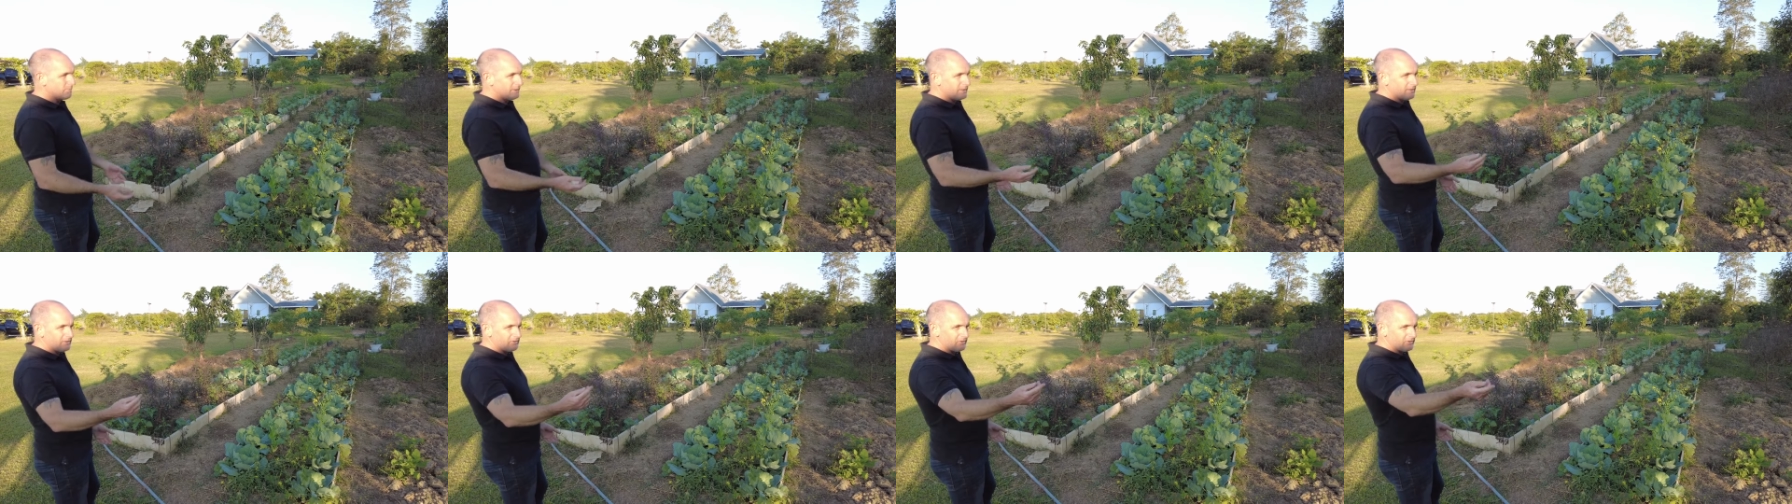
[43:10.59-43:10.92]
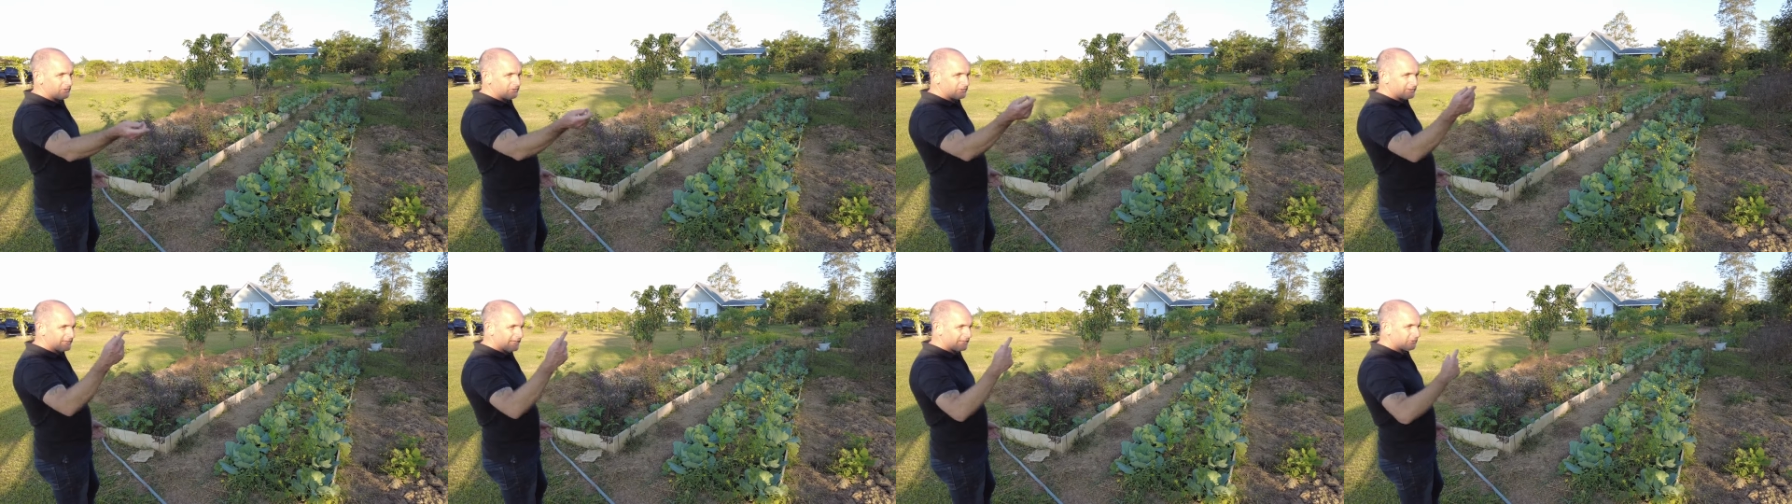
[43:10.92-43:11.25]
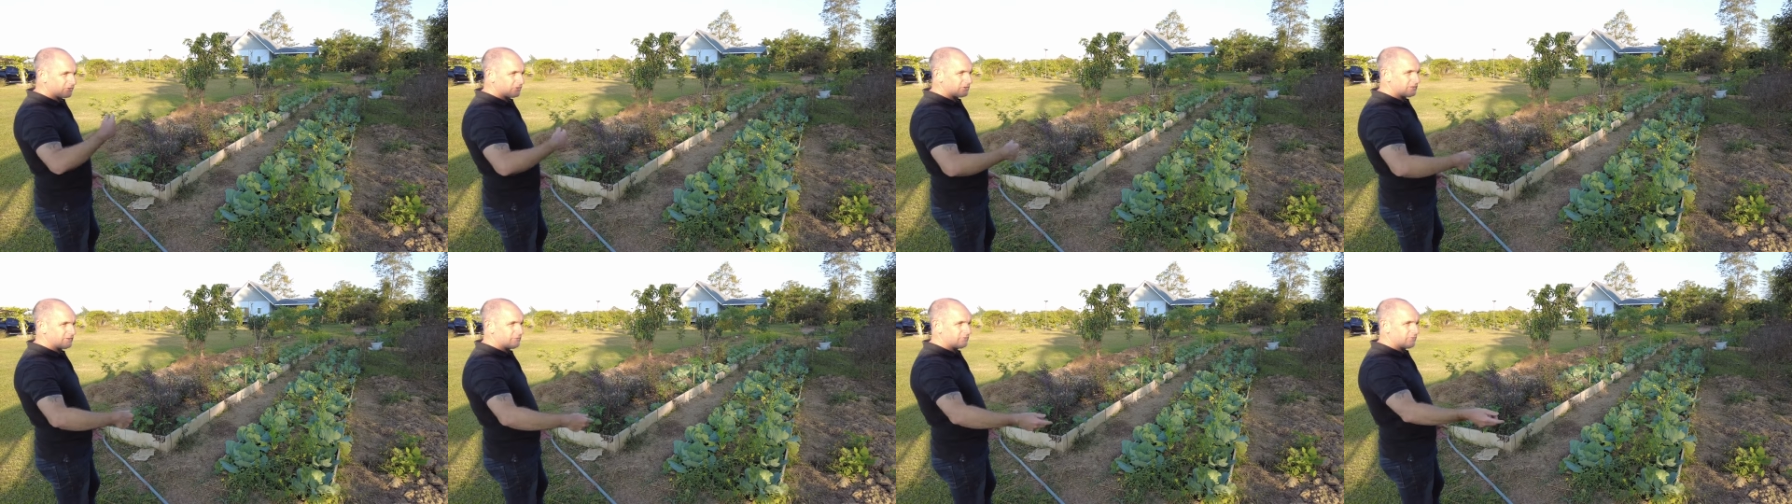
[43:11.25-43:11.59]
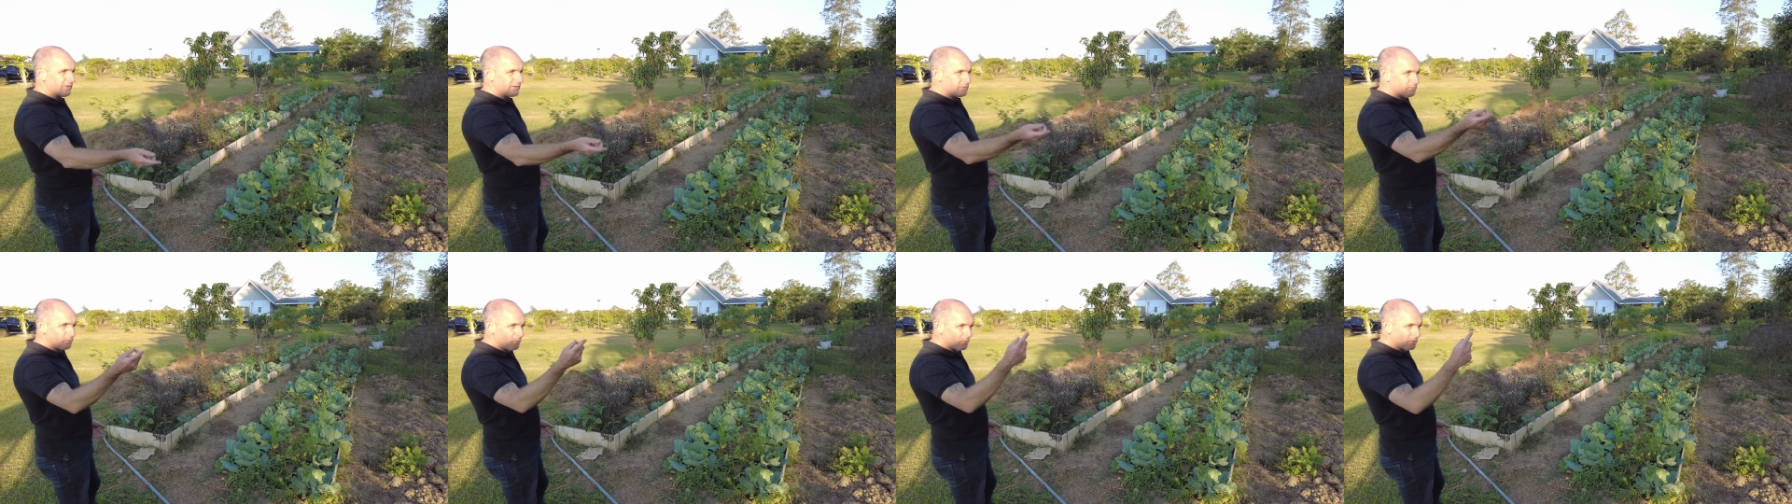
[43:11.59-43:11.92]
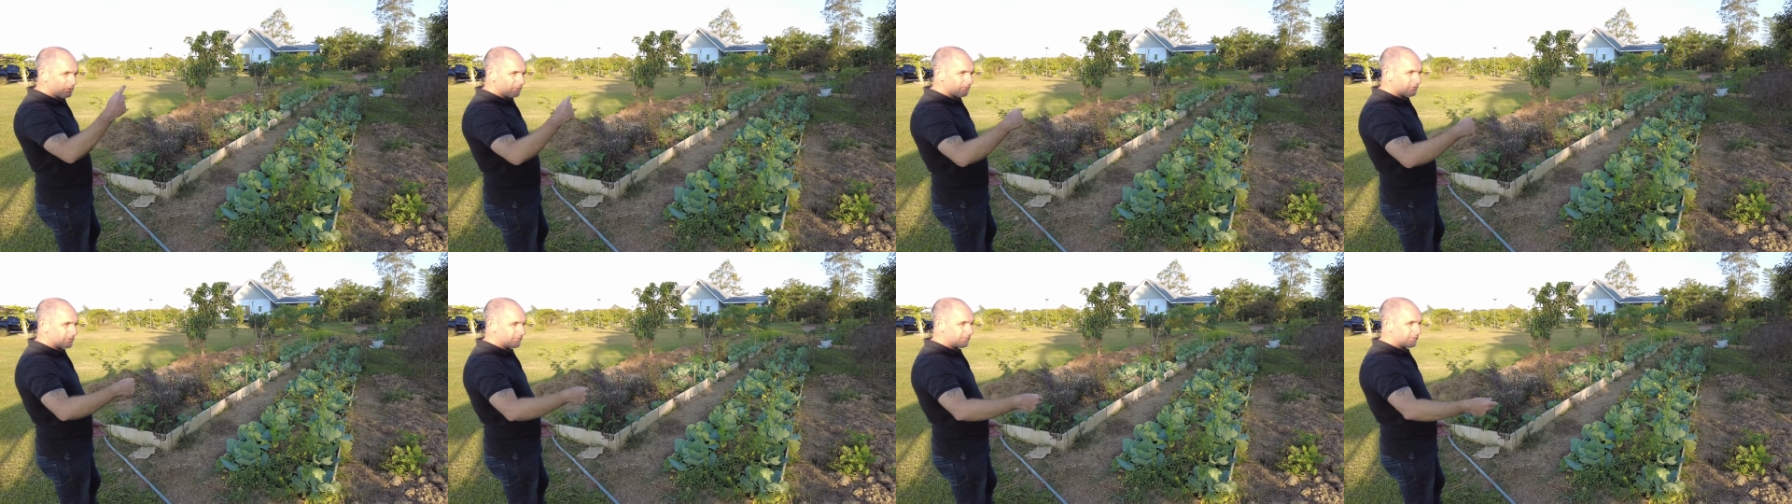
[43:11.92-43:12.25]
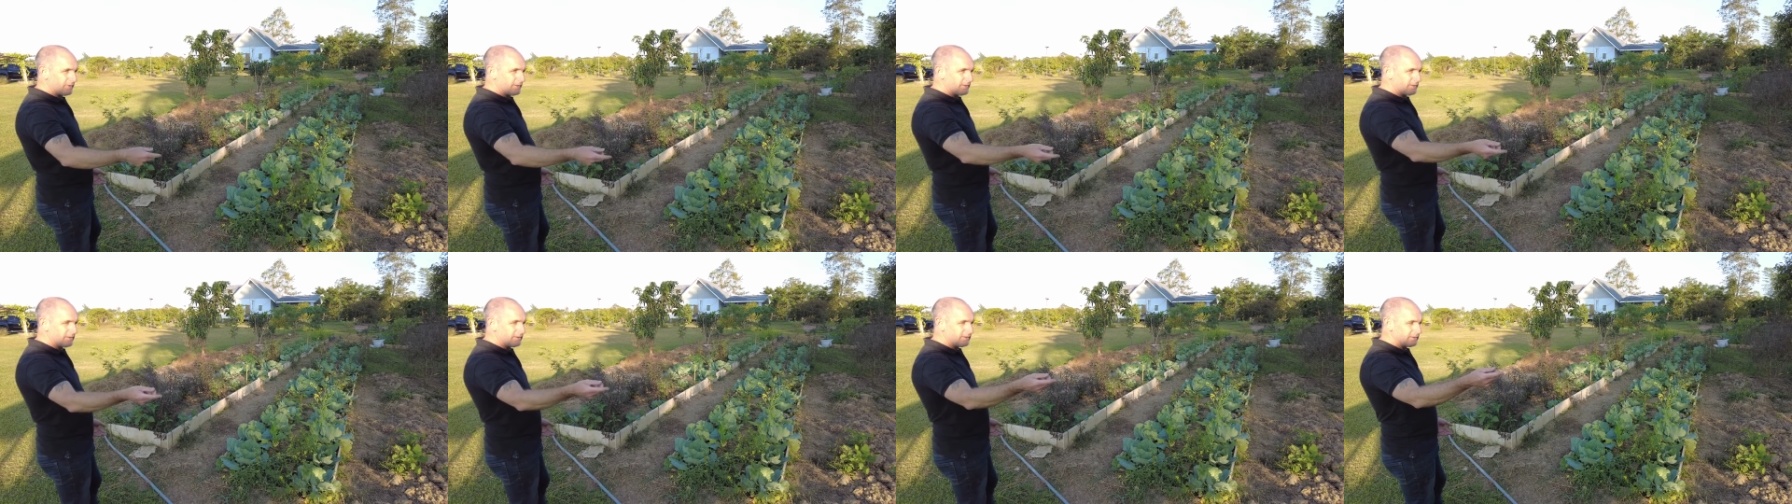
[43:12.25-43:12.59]
because it's naturally fed water from
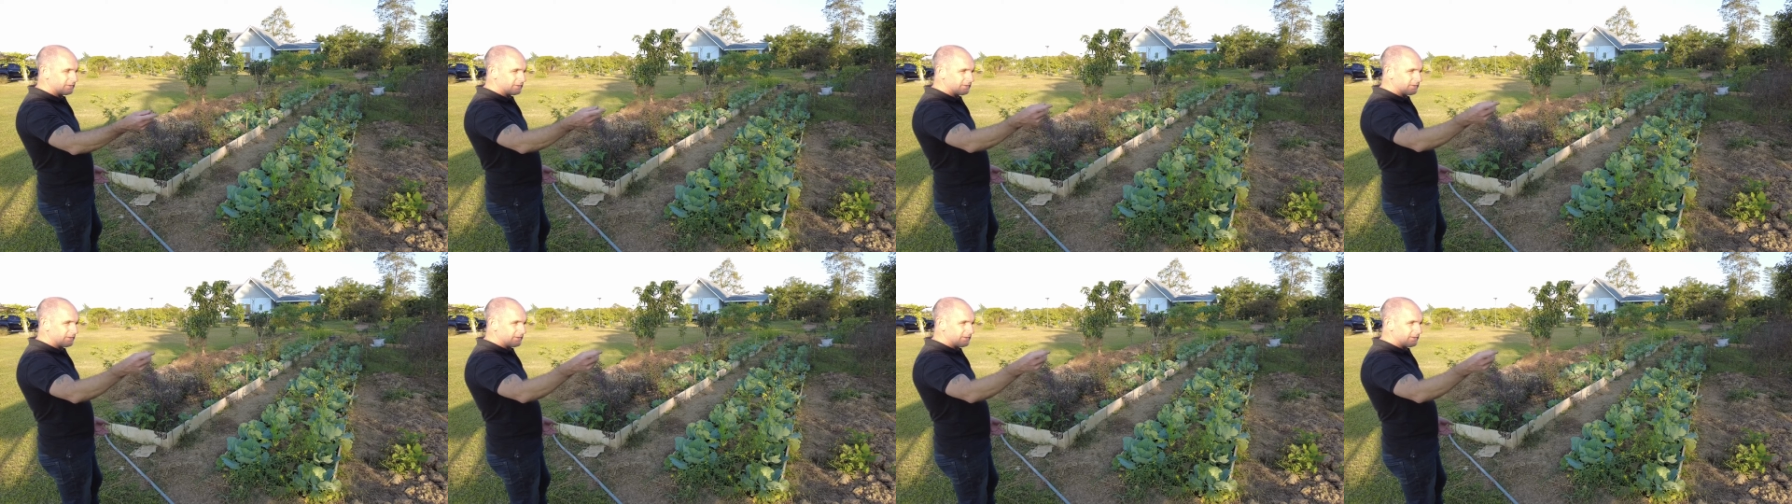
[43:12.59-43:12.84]
the